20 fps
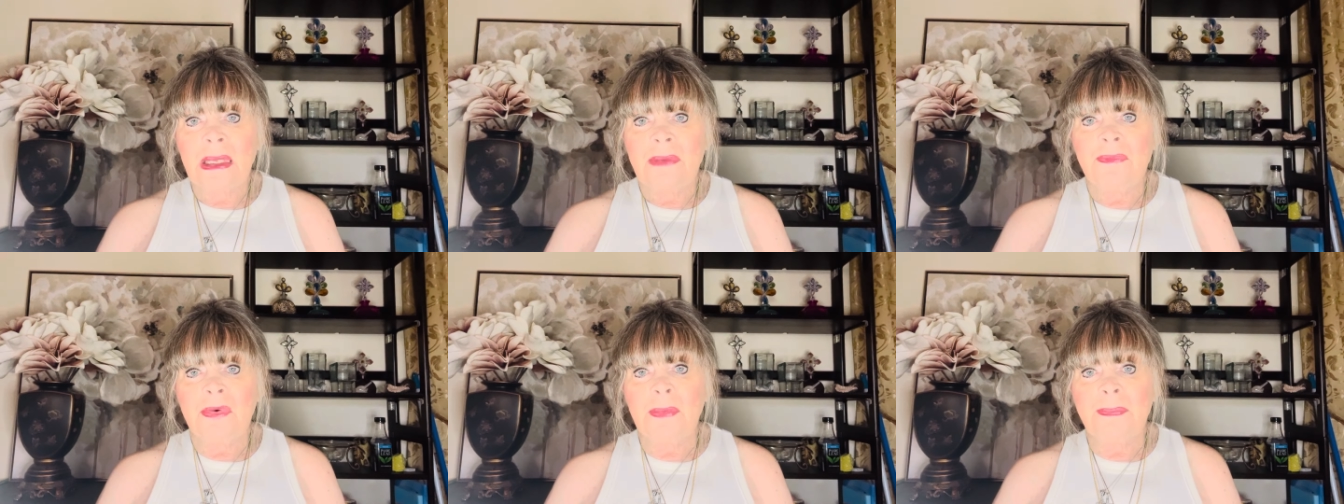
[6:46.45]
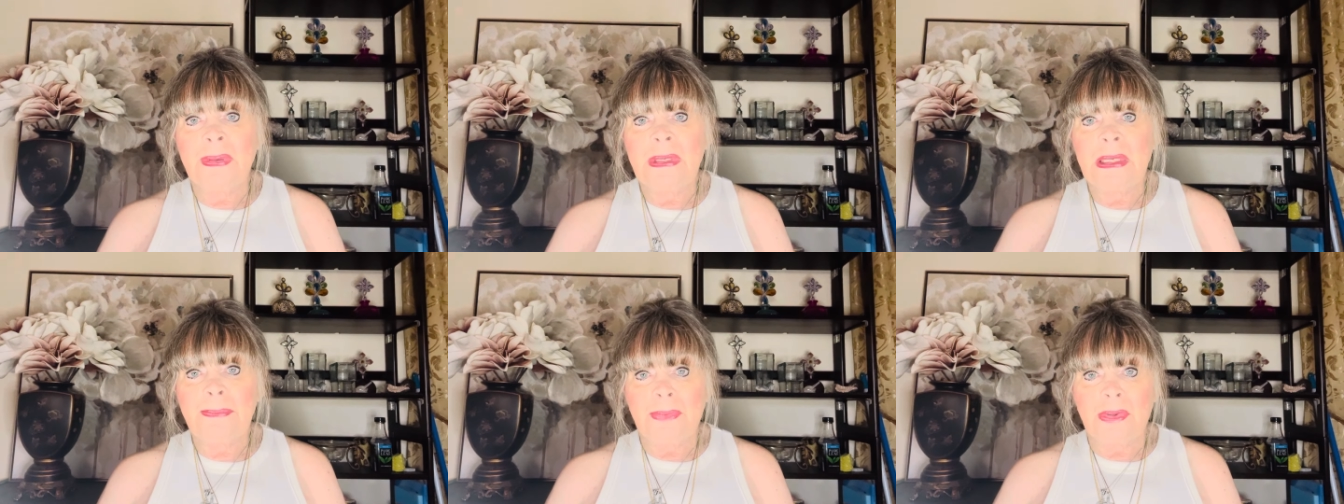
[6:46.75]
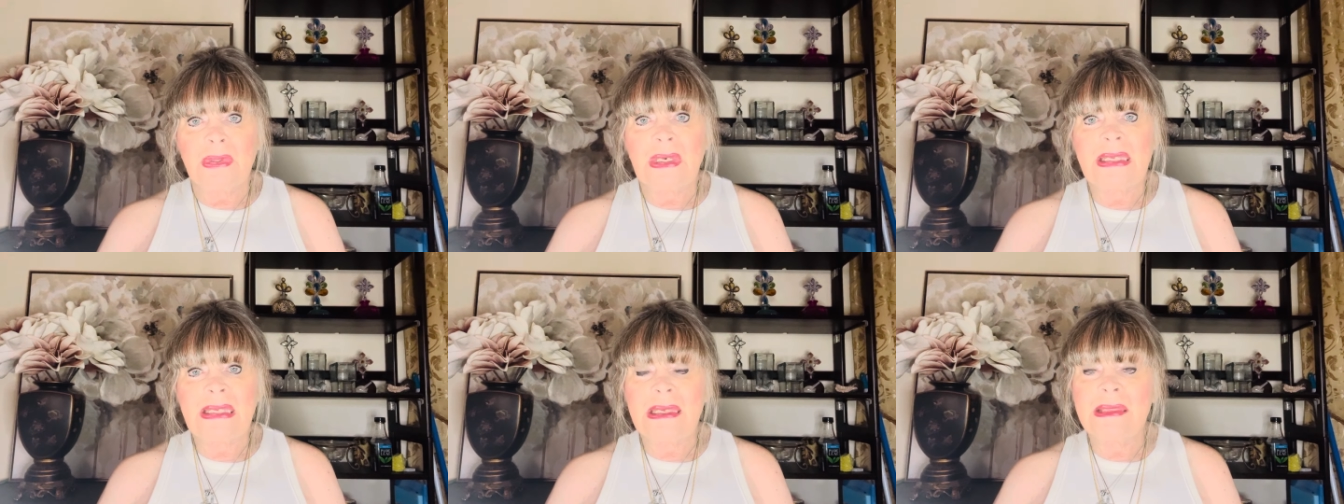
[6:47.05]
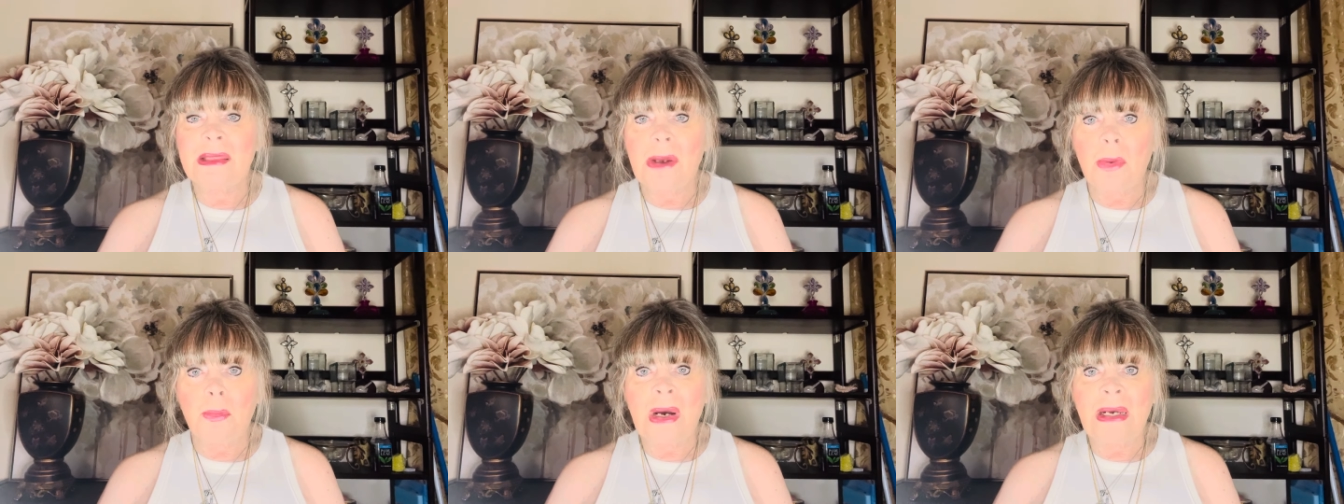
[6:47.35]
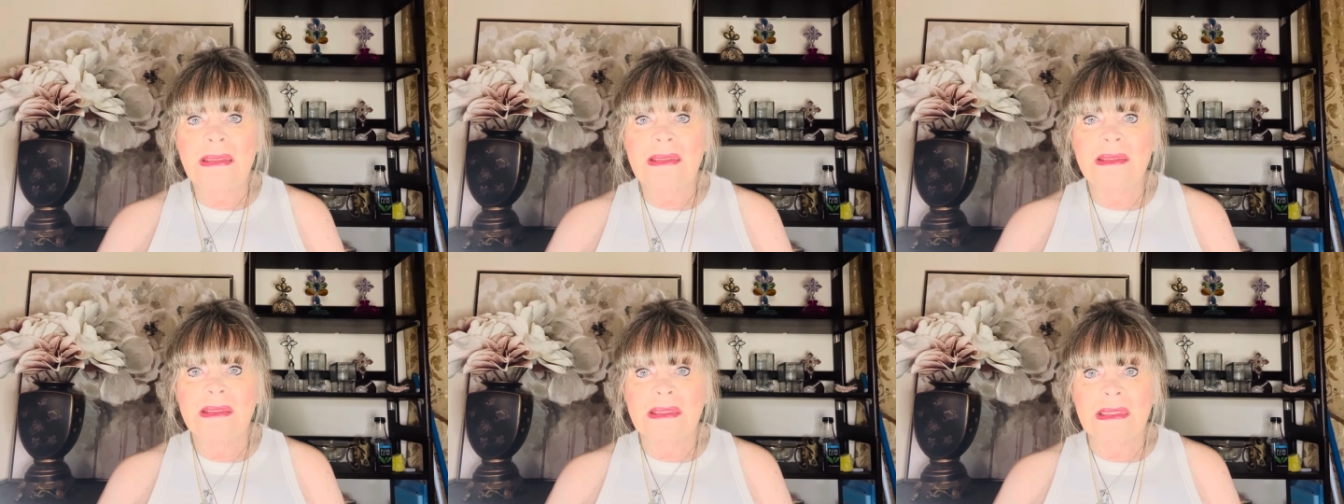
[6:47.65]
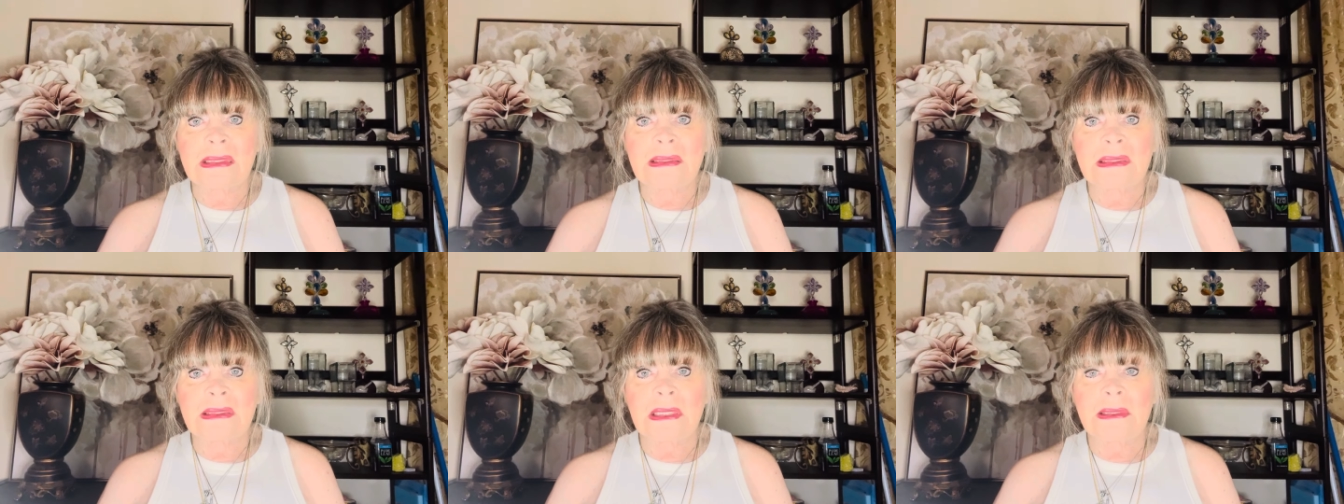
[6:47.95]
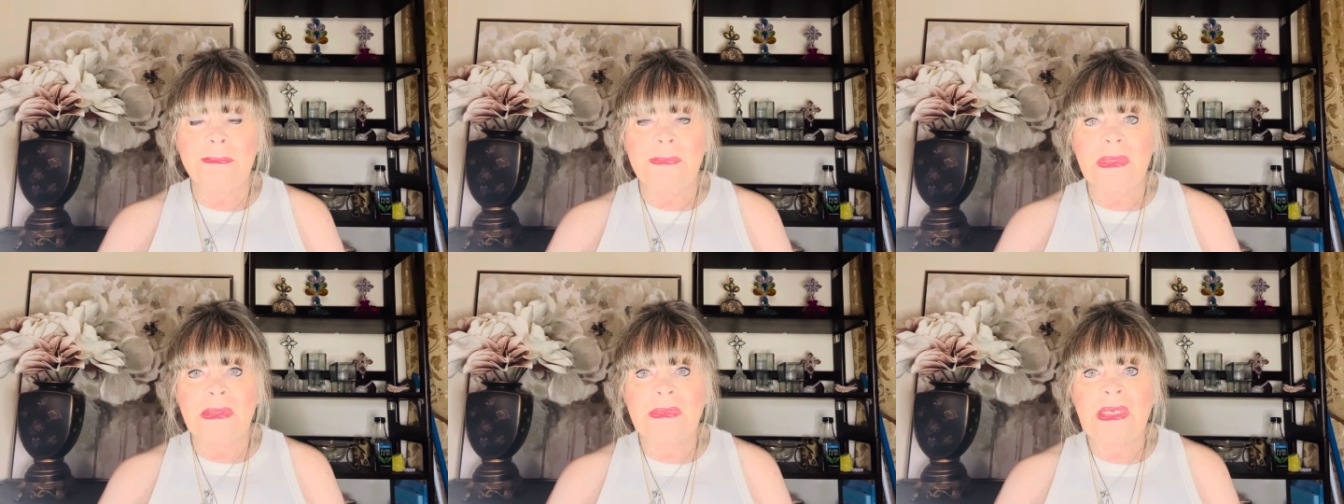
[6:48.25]
for people, again, that want
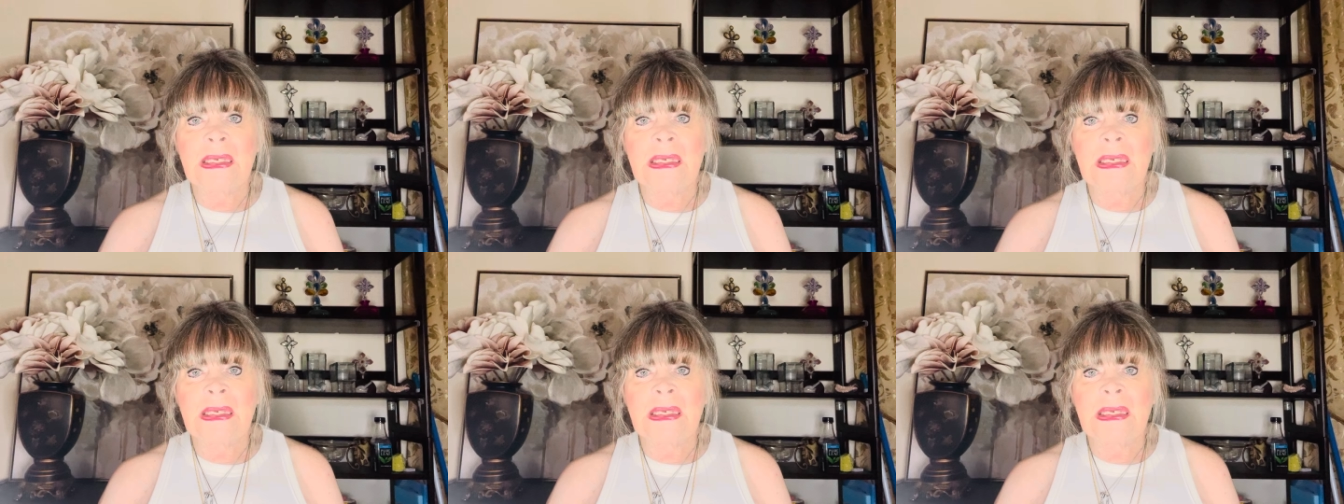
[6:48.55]
to